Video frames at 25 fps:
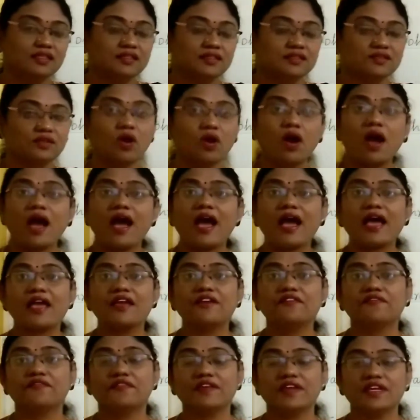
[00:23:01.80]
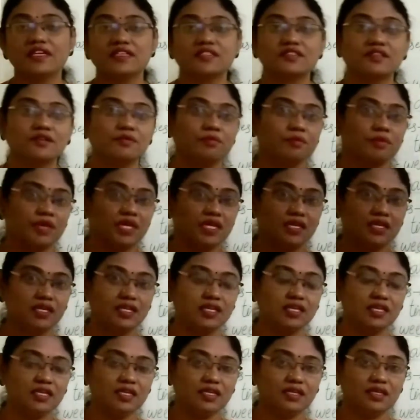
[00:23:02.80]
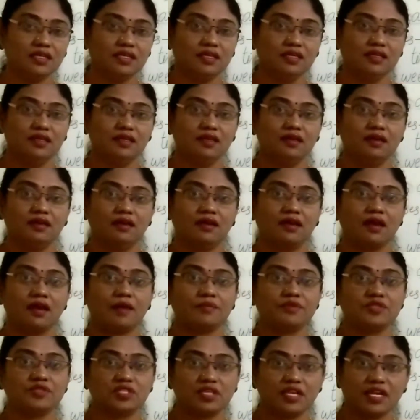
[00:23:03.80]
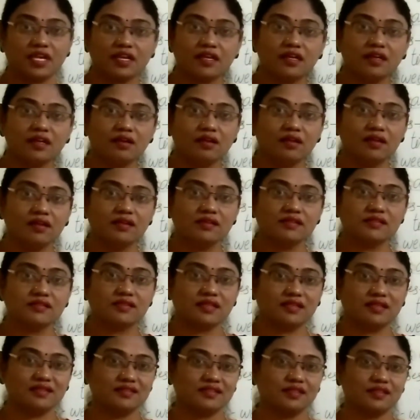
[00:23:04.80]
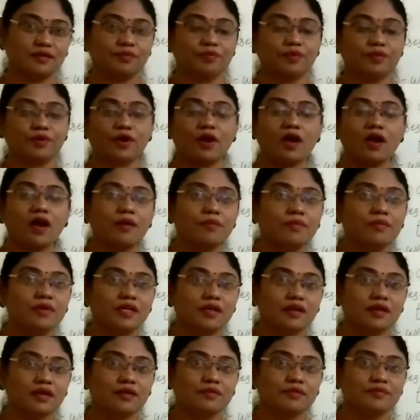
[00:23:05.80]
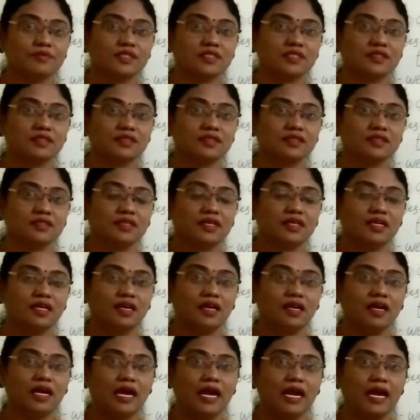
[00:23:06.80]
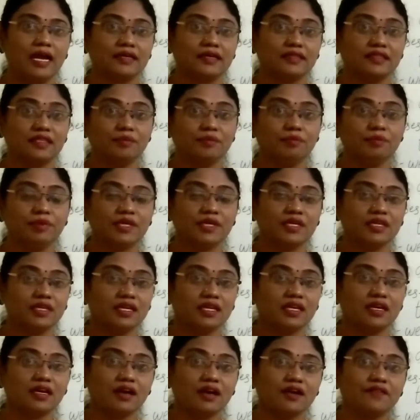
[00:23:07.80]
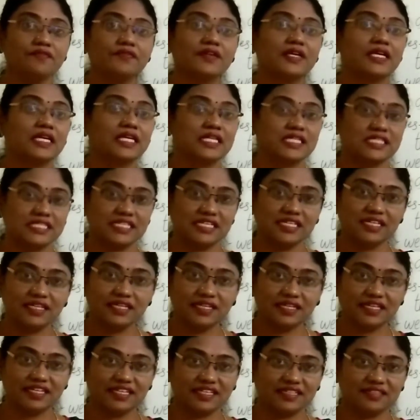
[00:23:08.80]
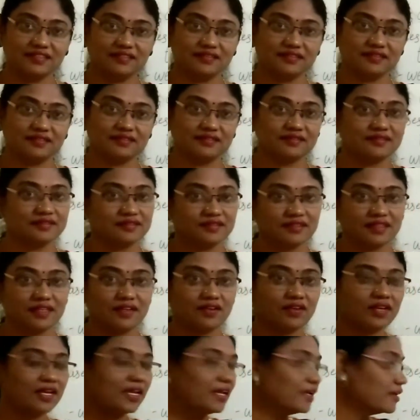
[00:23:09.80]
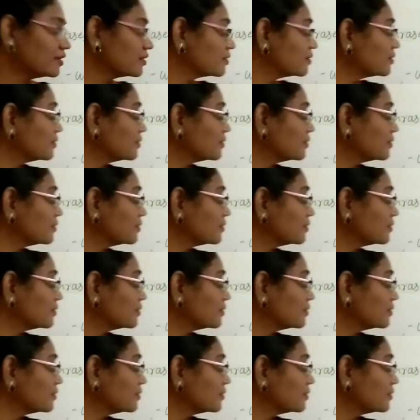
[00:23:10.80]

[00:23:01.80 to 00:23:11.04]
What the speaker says: So I faced many obstacles and some problems at the beginning of English learning. Okay.